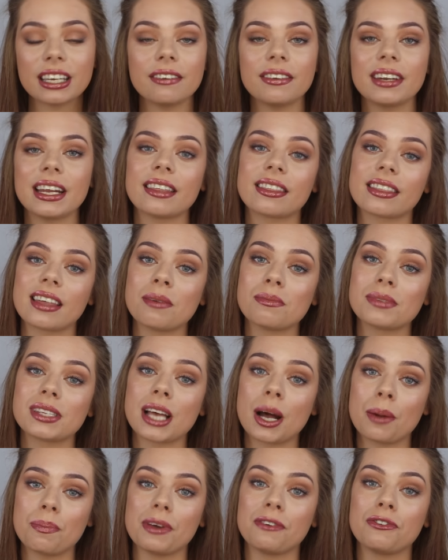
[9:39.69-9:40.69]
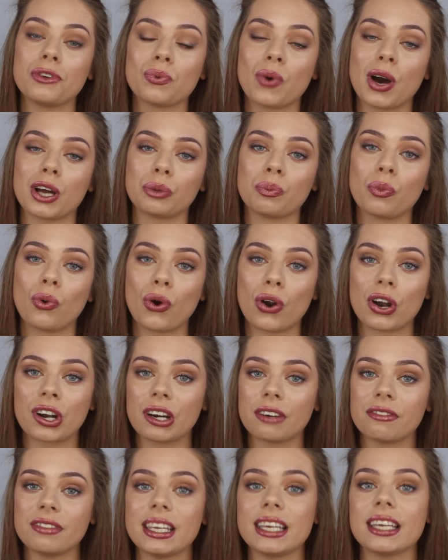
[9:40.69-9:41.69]
Give it a thumbs up if you want more
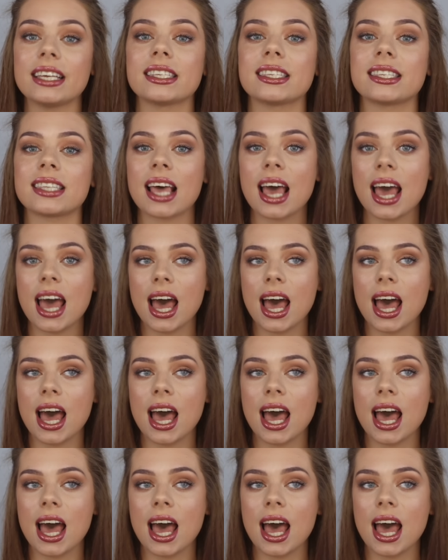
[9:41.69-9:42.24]
of these